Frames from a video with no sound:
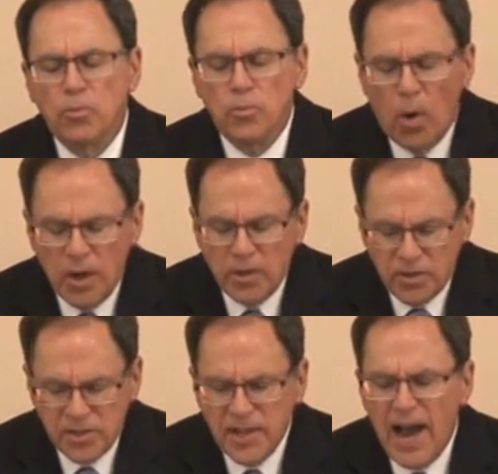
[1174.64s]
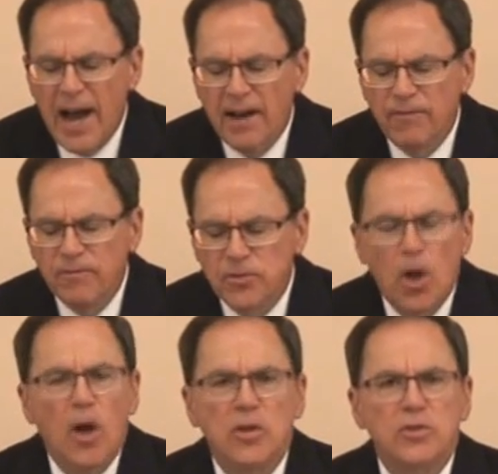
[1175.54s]
royal staff,
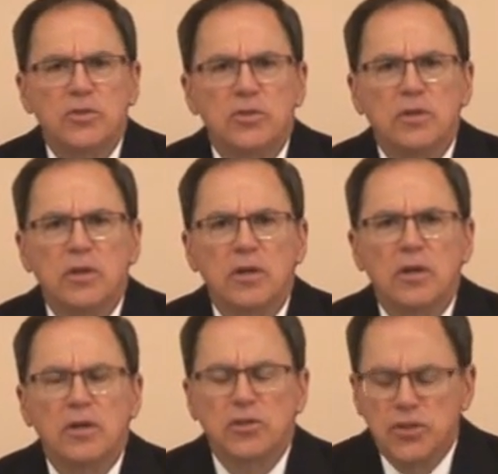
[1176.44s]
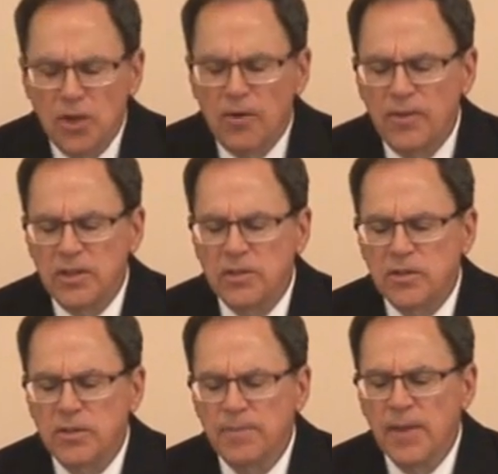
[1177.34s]
Saul's
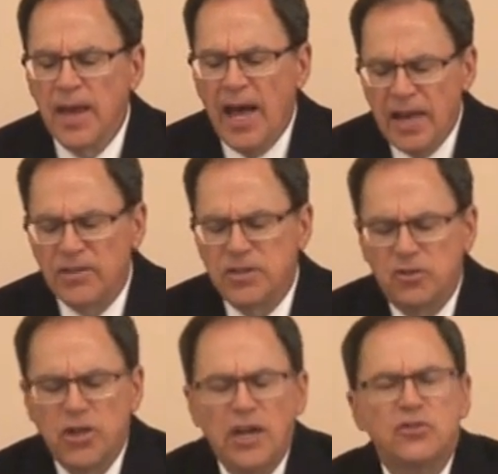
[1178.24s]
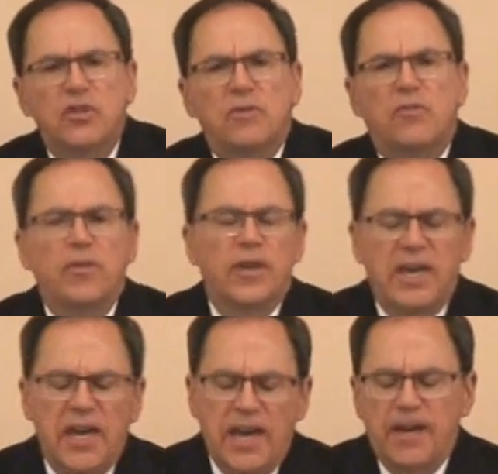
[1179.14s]
servants, had a suggestion for the
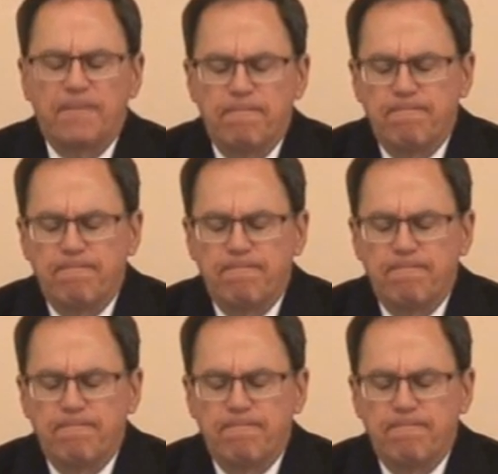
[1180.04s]
king.